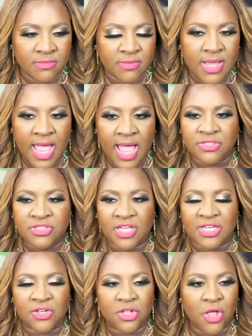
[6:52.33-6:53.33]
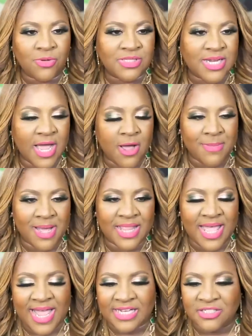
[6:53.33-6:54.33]
I was like closing out my
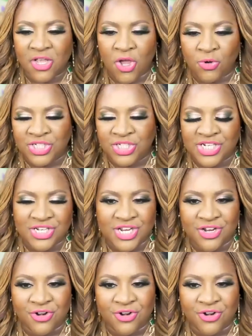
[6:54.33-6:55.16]
last coaching